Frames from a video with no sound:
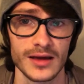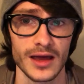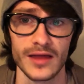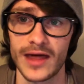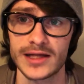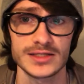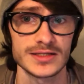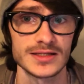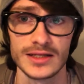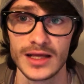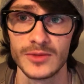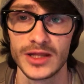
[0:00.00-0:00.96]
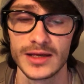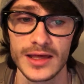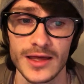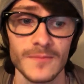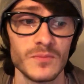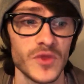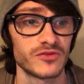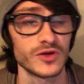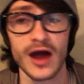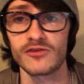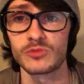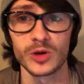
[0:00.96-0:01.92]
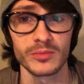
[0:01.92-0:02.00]
And that's just the name of the game. If you
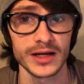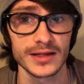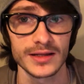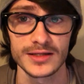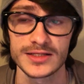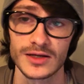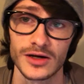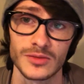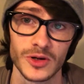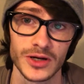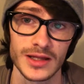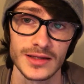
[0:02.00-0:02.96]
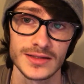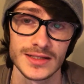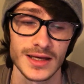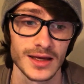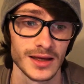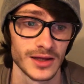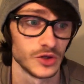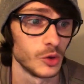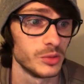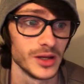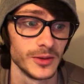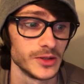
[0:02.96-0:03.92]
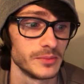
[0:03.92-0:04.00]
have more money in the stock market, you'll
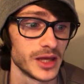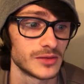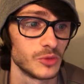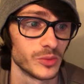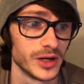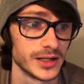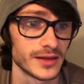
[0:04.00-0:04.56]
be able to make more money.